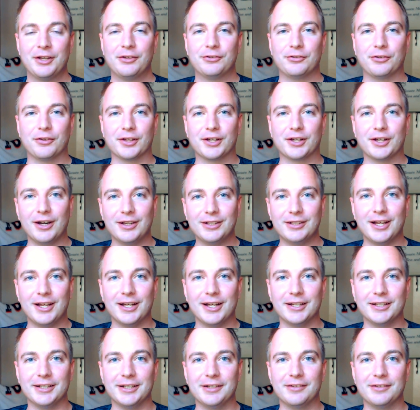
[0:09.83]
So the cut
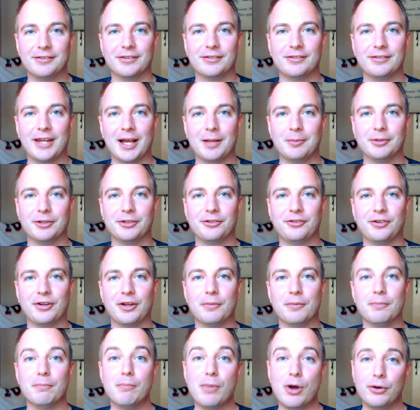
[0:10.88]
line is established
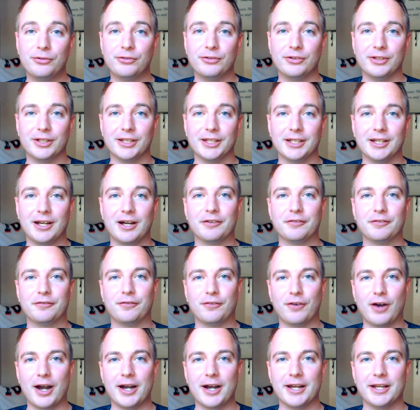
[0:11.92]
mostly on
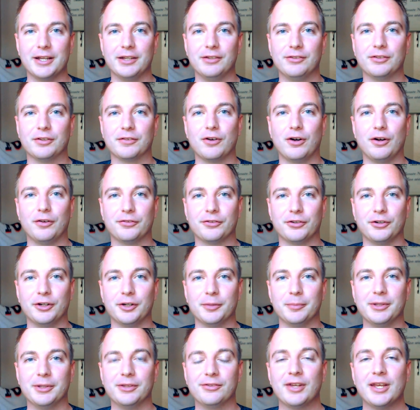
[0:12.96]
Fridays of golf
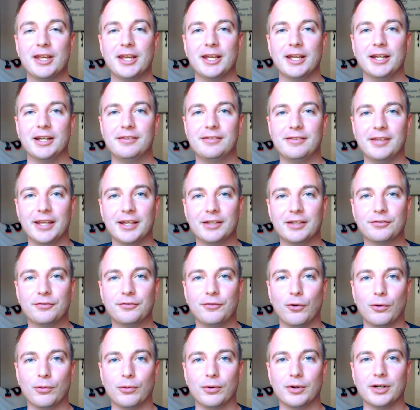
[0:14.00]
tournaments, and it takes
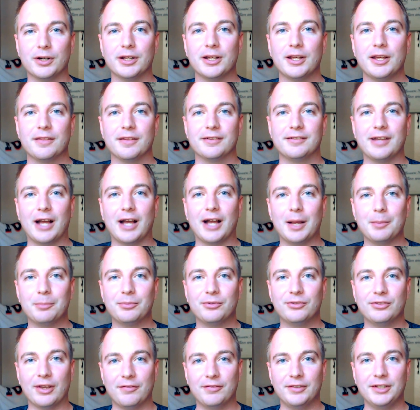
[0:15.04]
forward the top
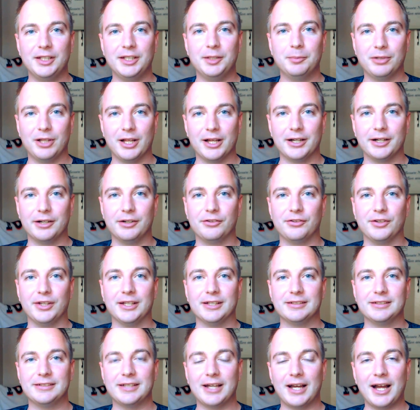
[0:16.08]
70 players
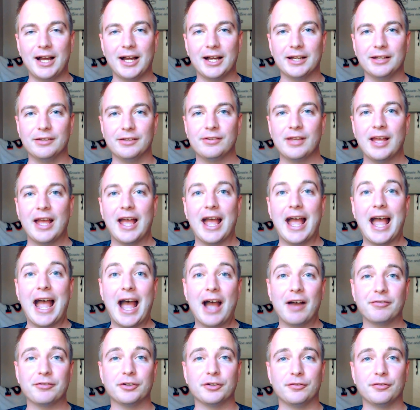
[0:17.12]
in ties
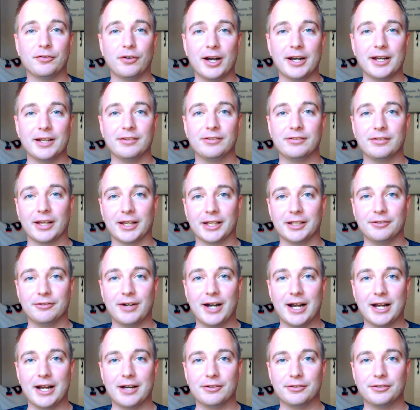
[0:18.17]
after Friday's second
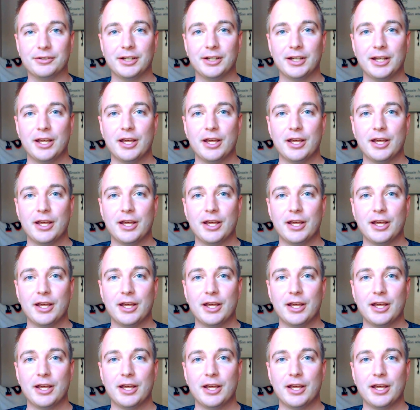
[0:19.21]
round